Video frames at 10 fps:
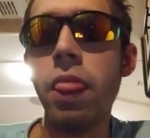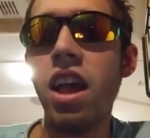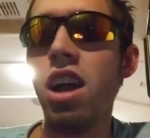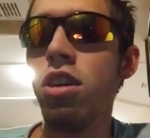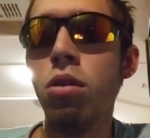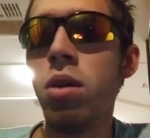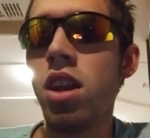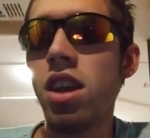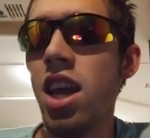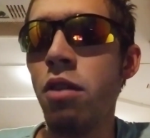I don't want
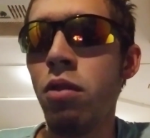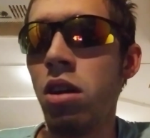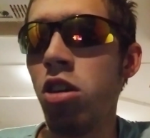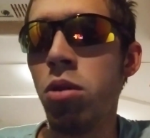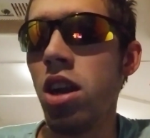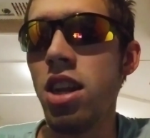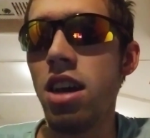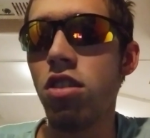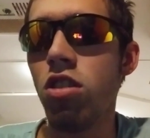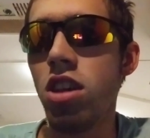a game. I don't want a
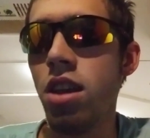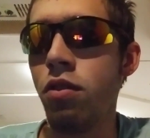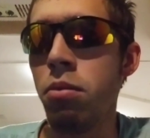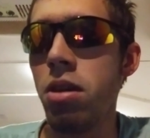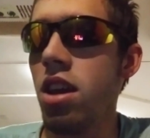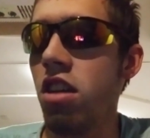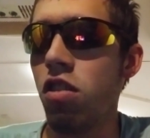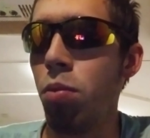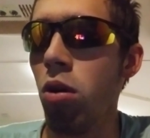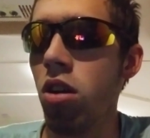NASCAR game from EA
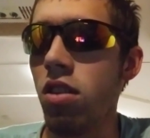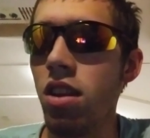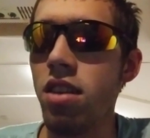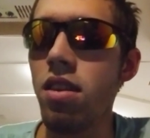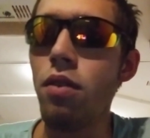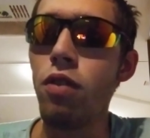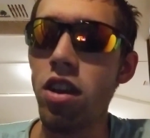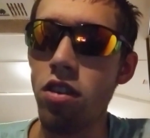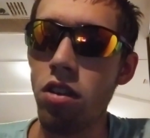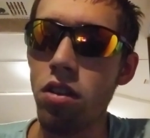Sports unless they
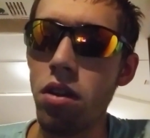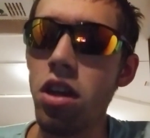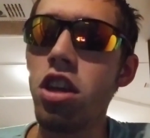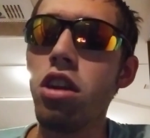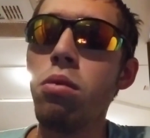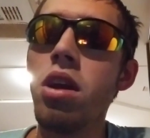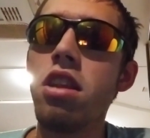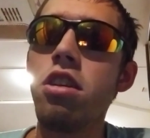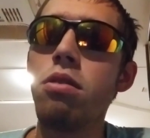fix their issue with